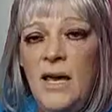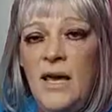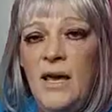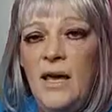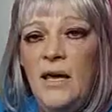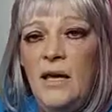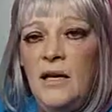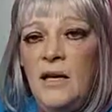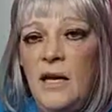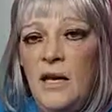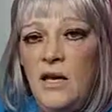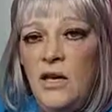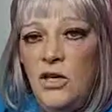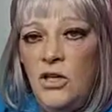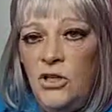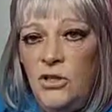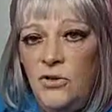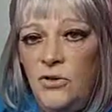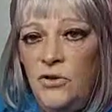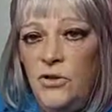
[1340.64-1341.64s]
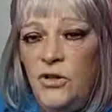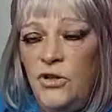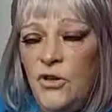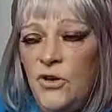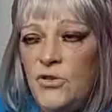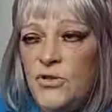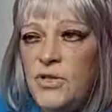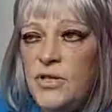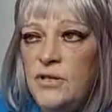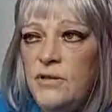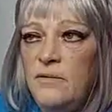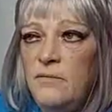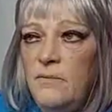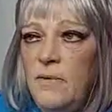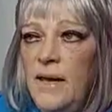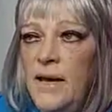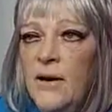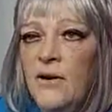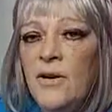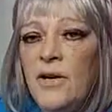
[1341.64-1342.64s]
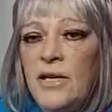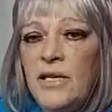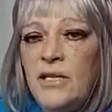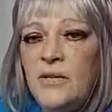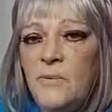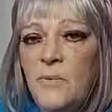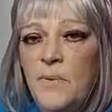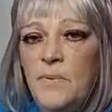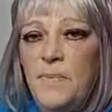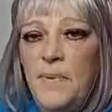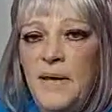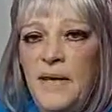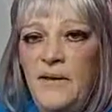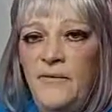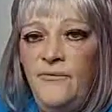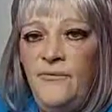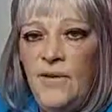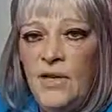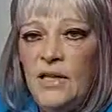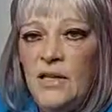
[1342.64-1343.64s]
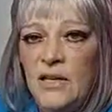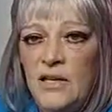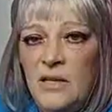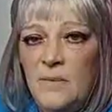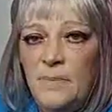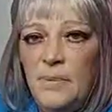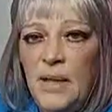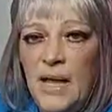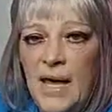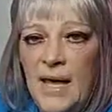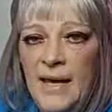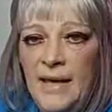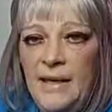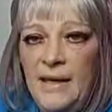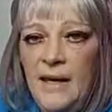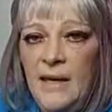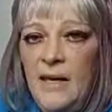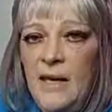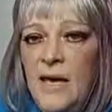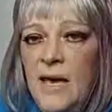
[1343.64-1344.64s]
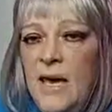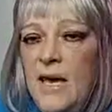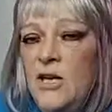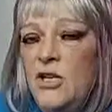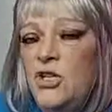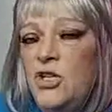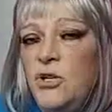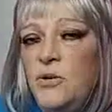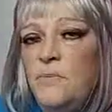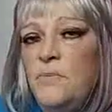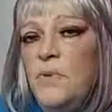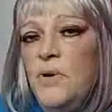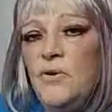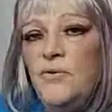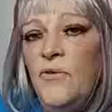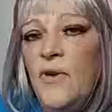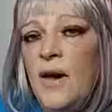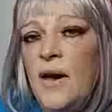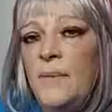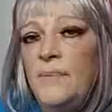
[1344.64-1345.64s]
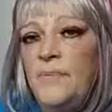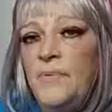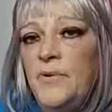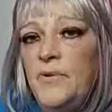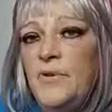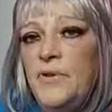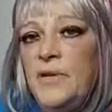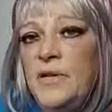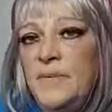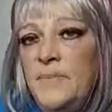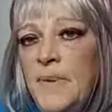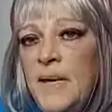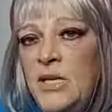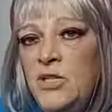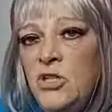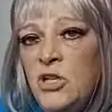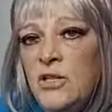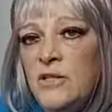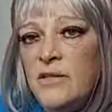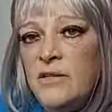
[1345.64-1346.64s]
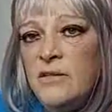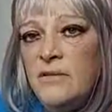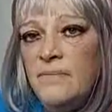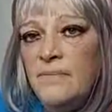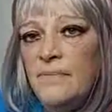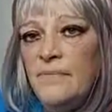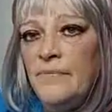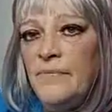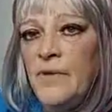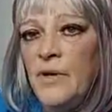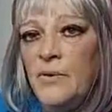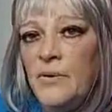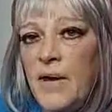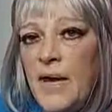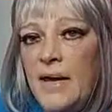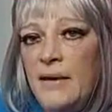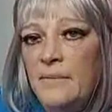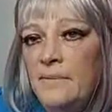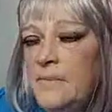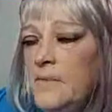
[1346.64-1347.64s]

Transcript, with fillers: And those areas will be fill in the blank as you move up through the dimensions. Okay.